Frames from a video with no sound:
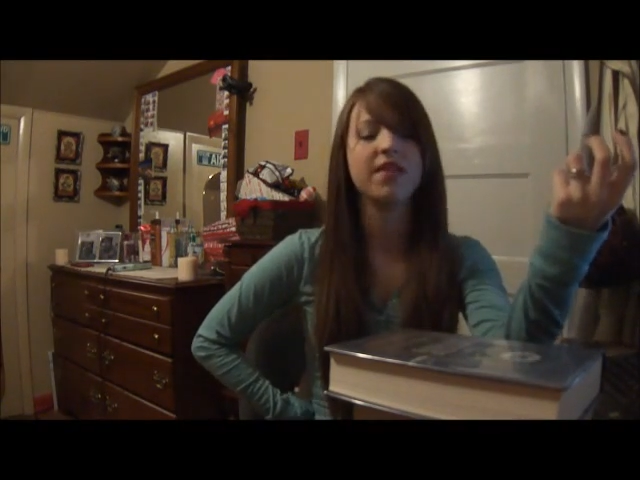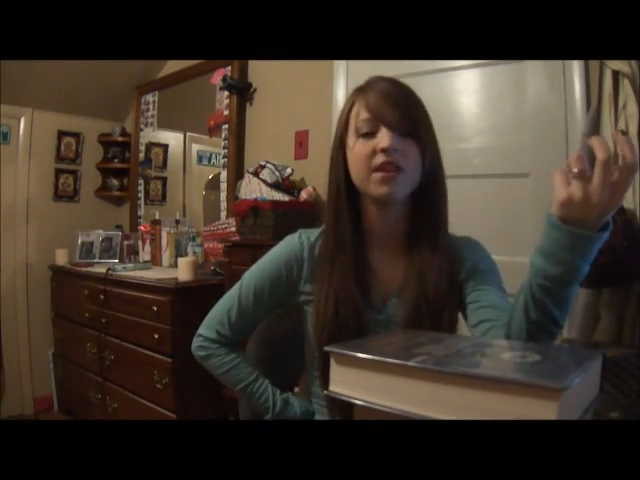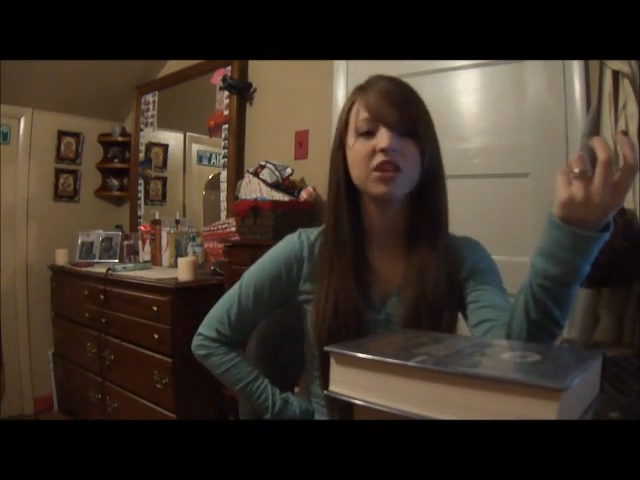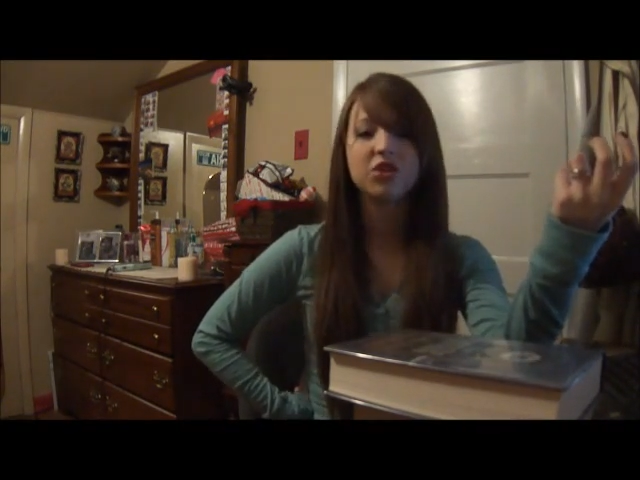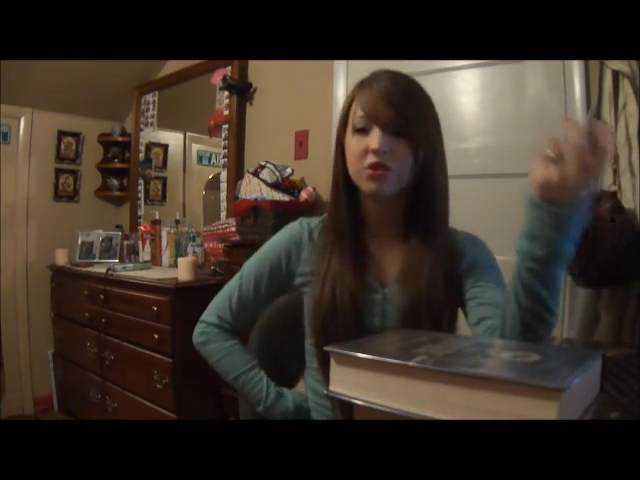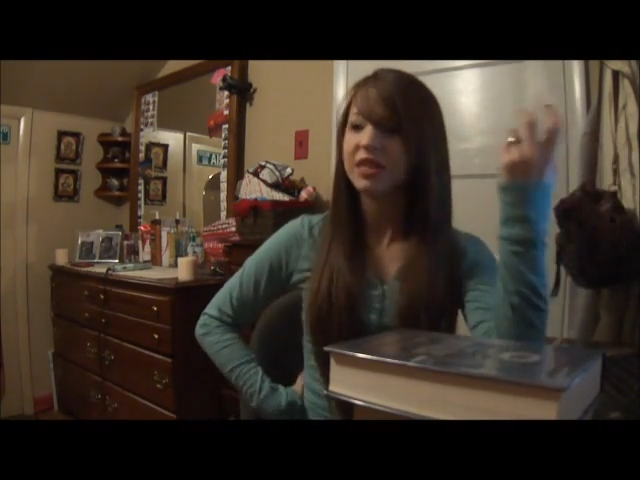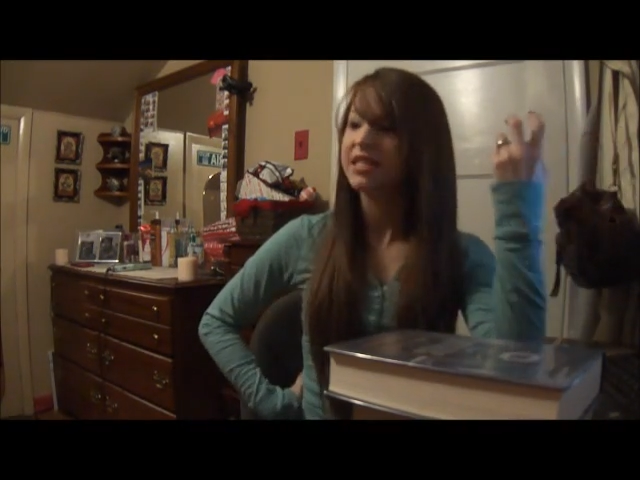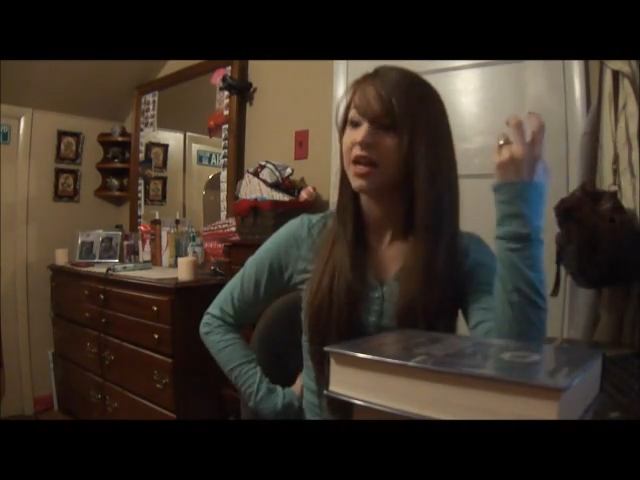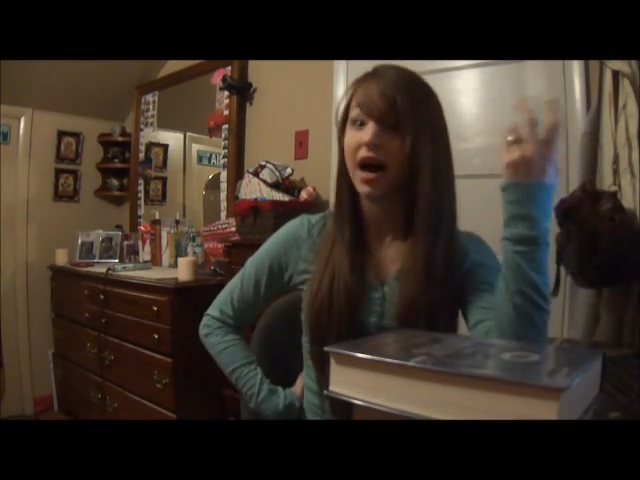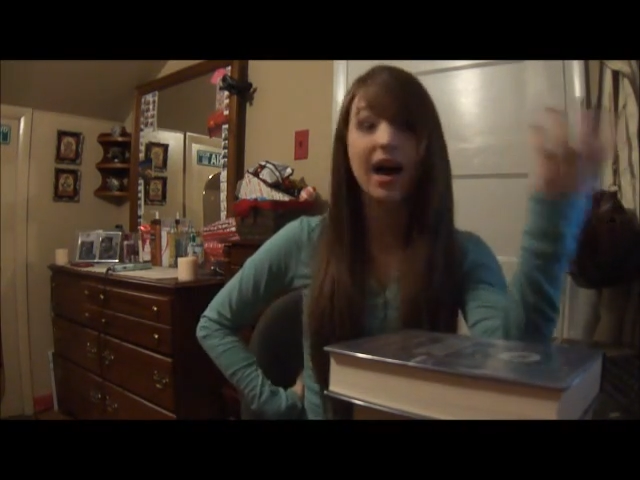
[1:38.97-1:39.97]
and then it turned
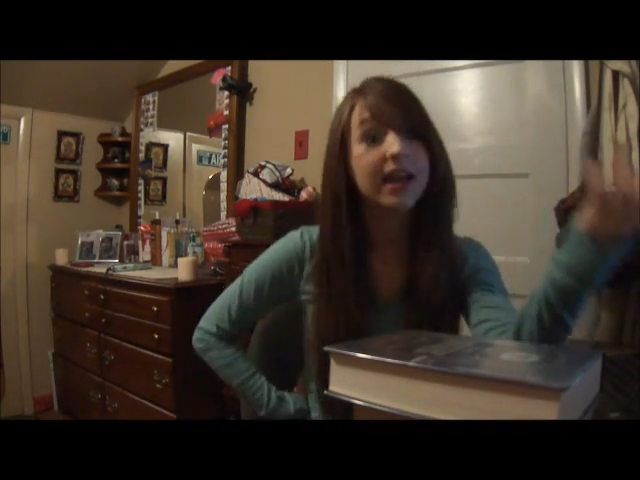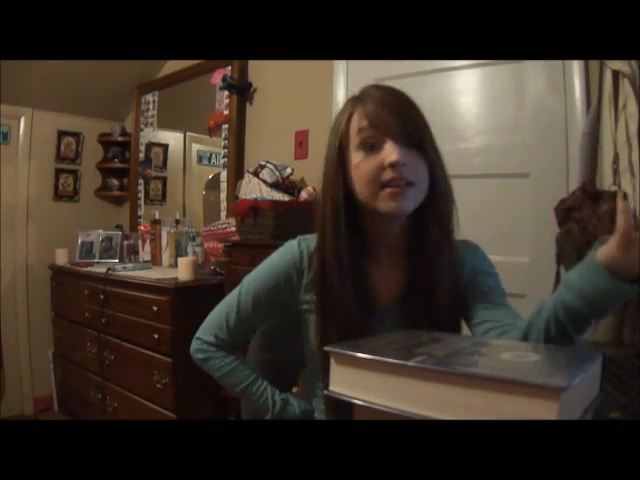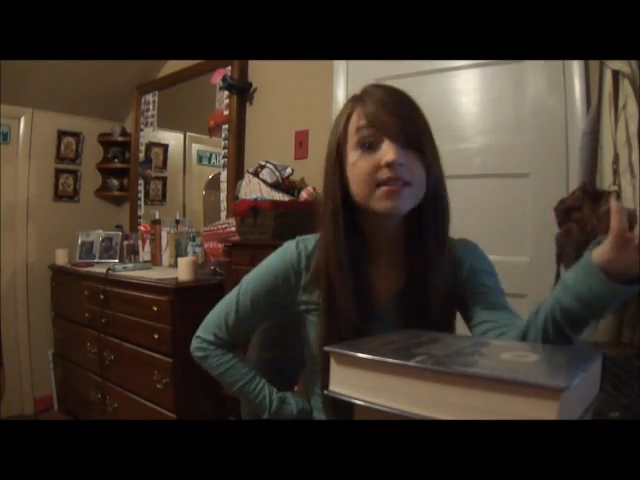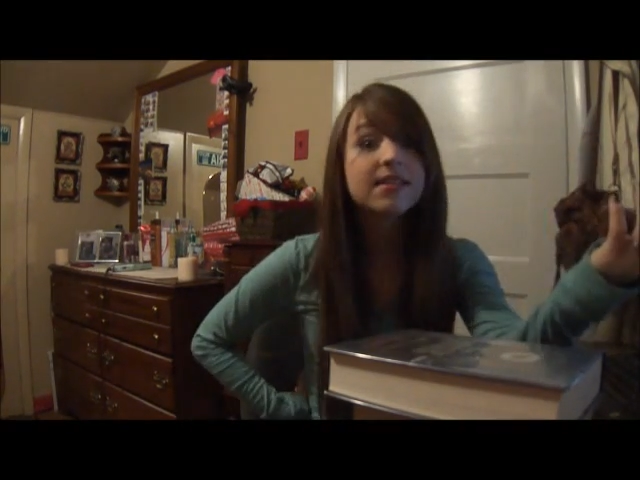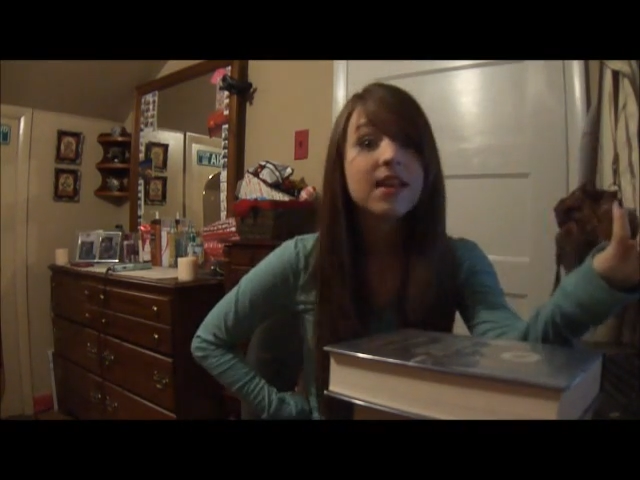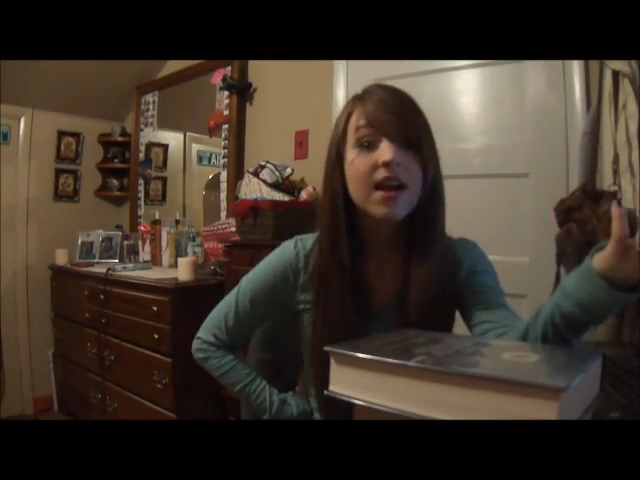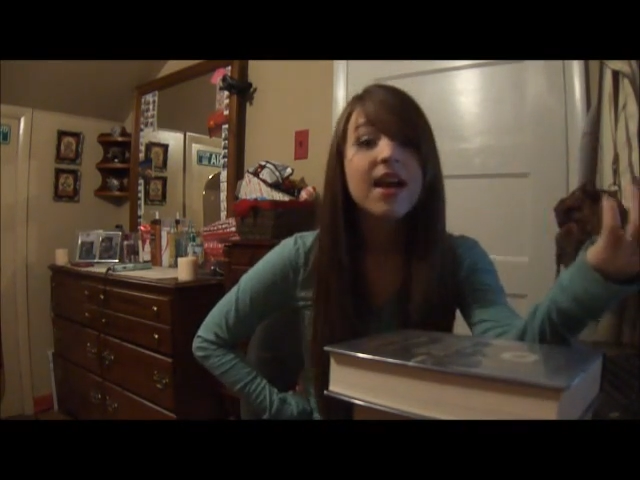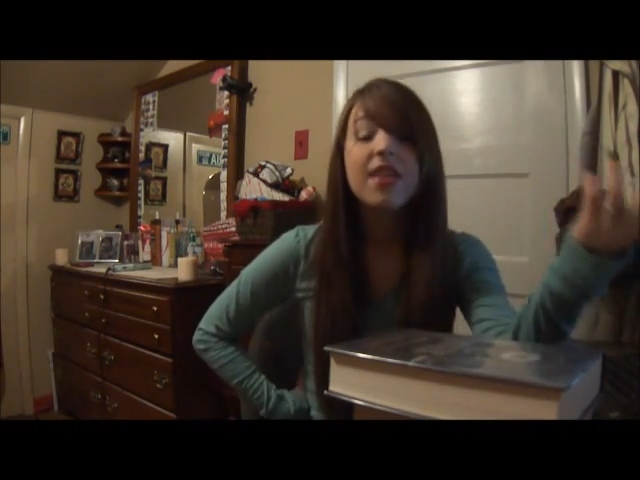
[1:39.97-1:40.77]
into ice,